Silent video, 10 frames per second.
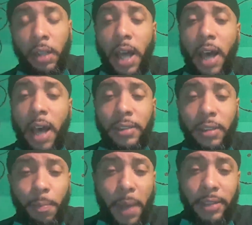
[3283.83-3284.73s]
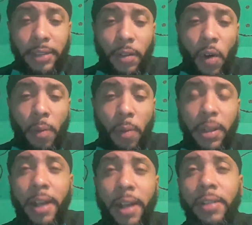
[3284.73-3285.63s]
Allah is the best of all
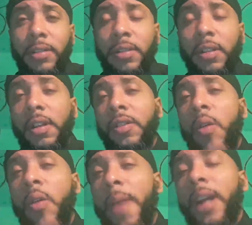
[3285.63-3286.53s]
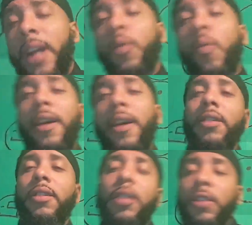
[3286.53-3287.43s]
planners. No matter what,
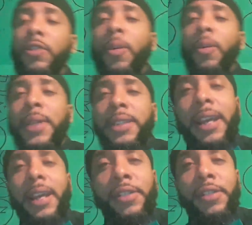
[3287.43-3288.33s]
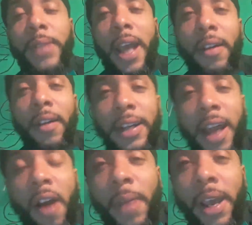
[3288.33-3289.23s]
you'll be thinking you down and
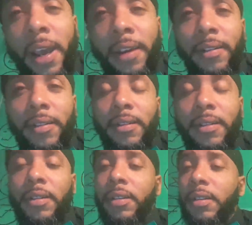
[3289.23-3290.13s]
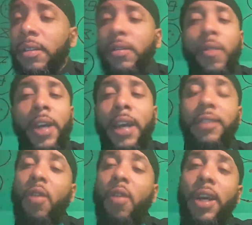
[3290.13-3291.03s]
out, man. Don't get
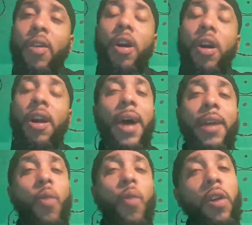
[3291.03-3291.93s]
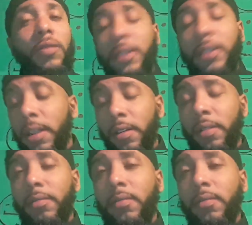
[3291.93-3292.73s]
caught up by the words neither.